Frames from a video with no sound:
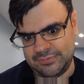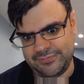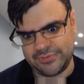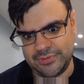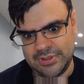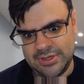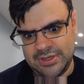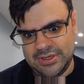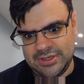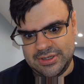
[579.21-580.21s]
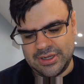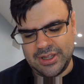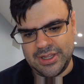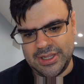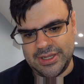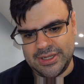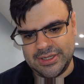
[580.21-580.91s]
for uh,